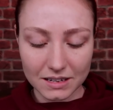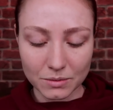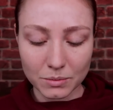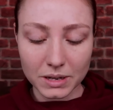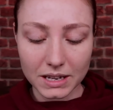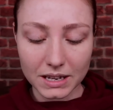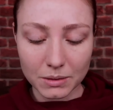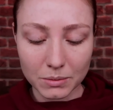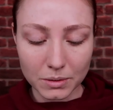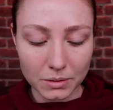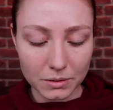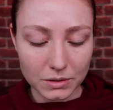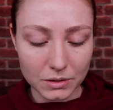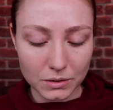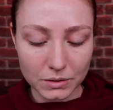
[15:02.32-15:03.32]
we
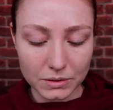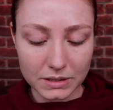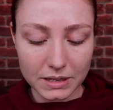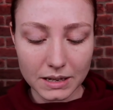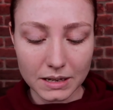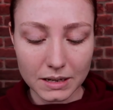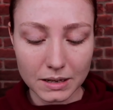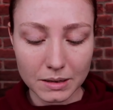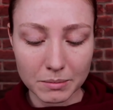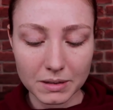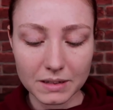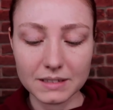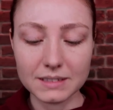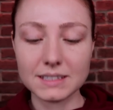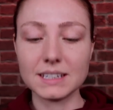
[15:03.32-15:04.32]
will do some
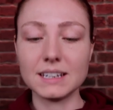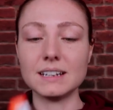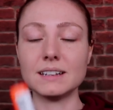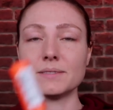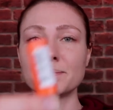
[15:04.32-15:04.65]
concealer.